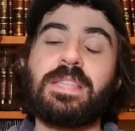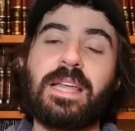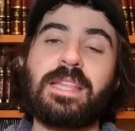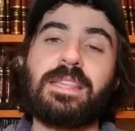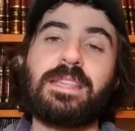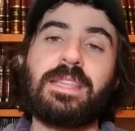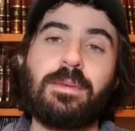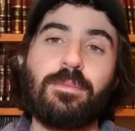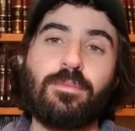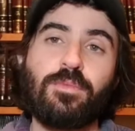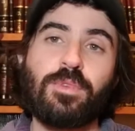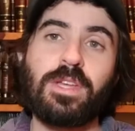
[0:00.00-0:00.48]

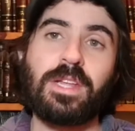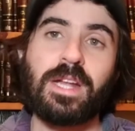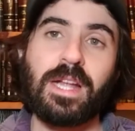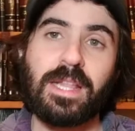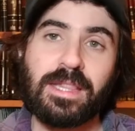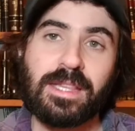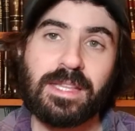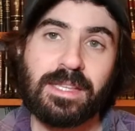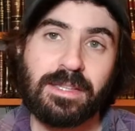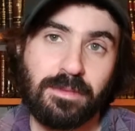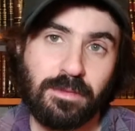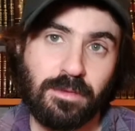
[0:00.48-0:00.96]
Let them read
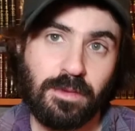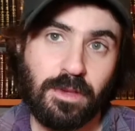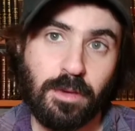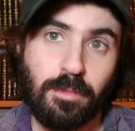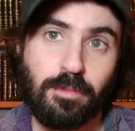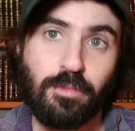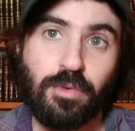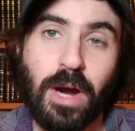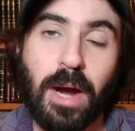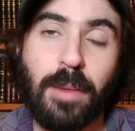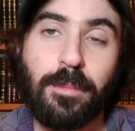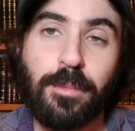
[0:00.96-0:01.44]
on the,
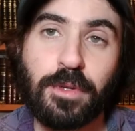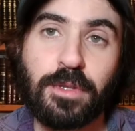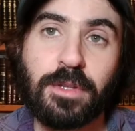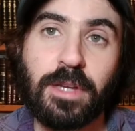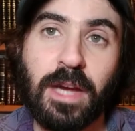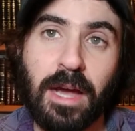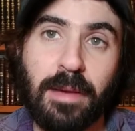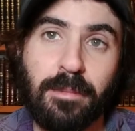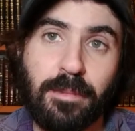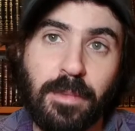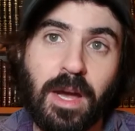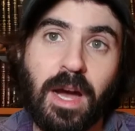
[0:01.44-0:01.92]
their proper
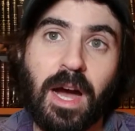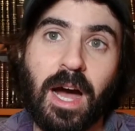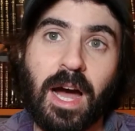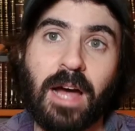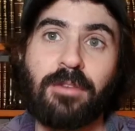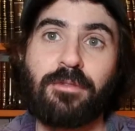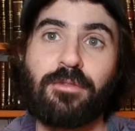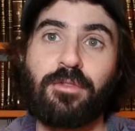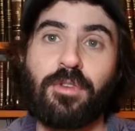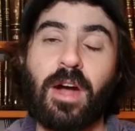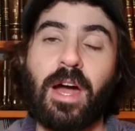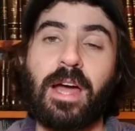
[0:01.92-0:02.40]
time
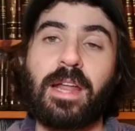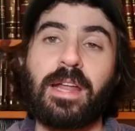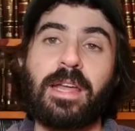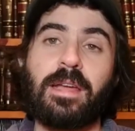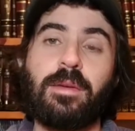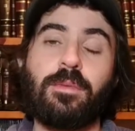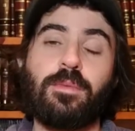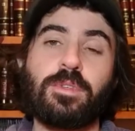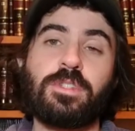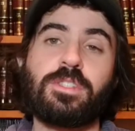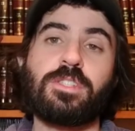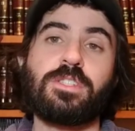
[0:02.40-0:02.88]
on
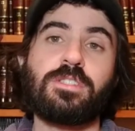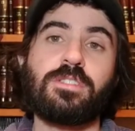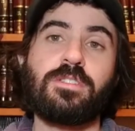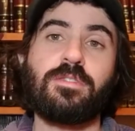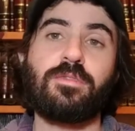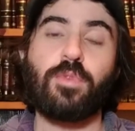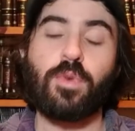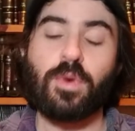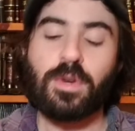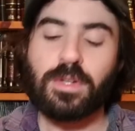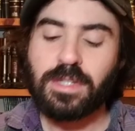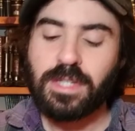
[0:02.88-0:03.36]
Friday, which is the
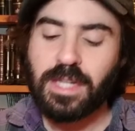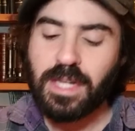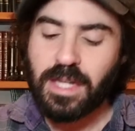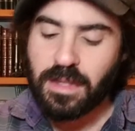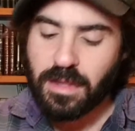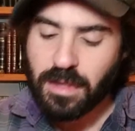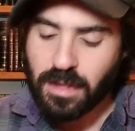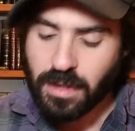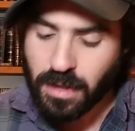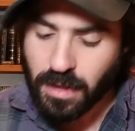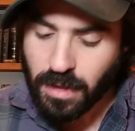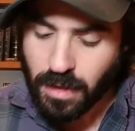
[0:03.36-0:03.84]

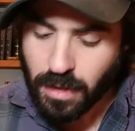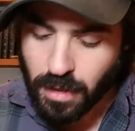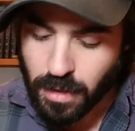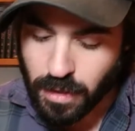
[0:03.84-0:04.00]
14th.